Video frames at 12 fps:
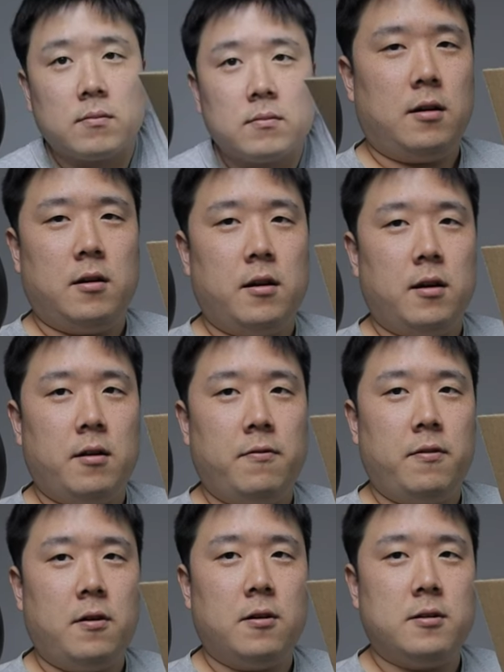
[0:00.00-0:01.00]
I'm gonna have
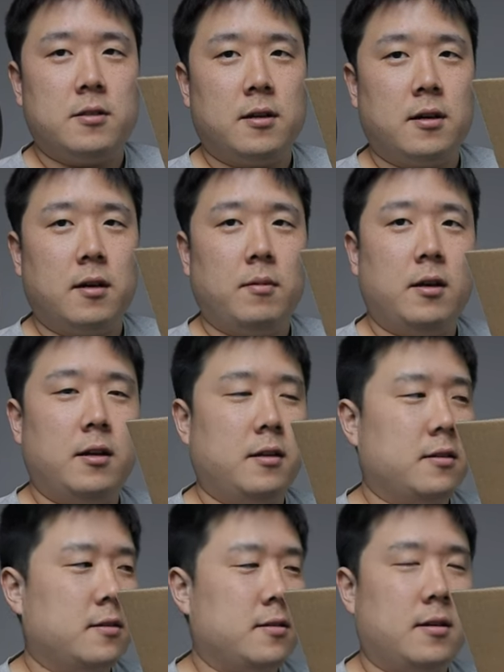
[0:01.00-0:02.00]
a hard time getting
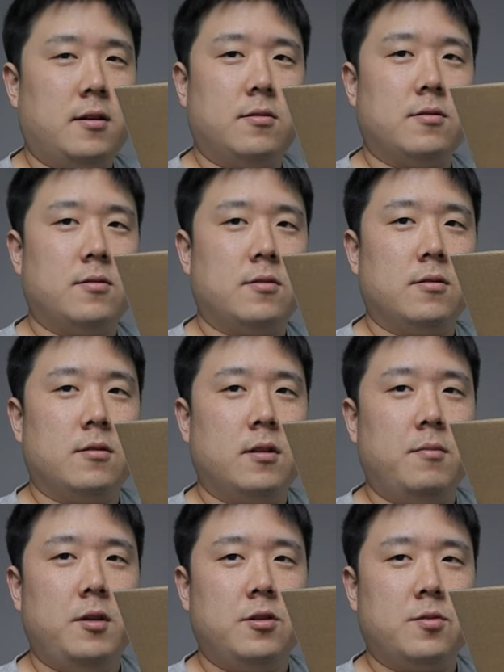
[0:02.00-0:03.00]
this out, so
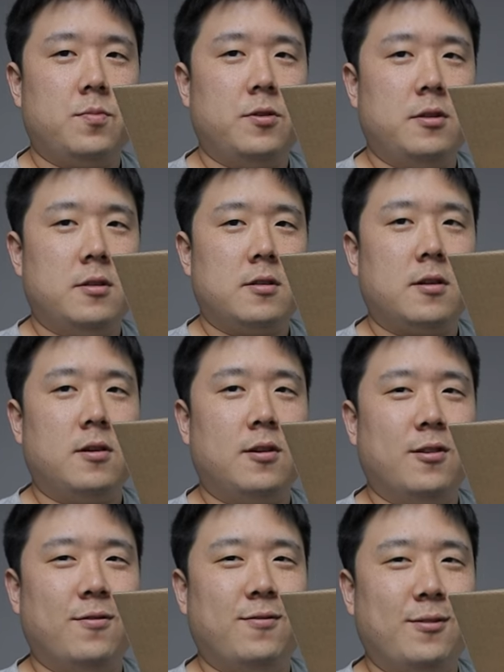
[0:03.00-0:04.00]
let me just put this on
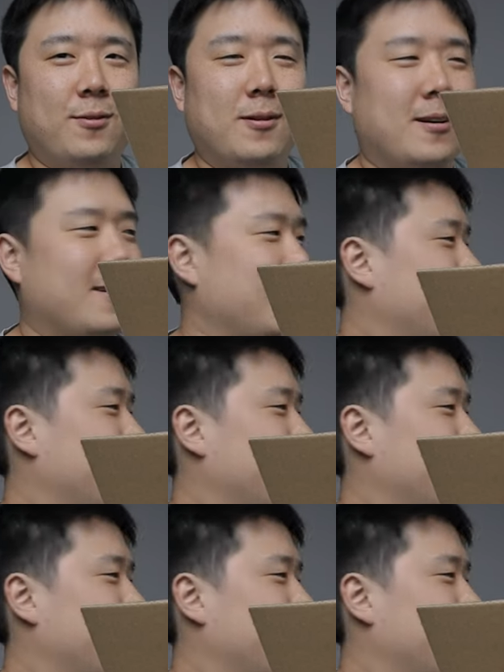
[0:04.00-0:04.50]
the floor.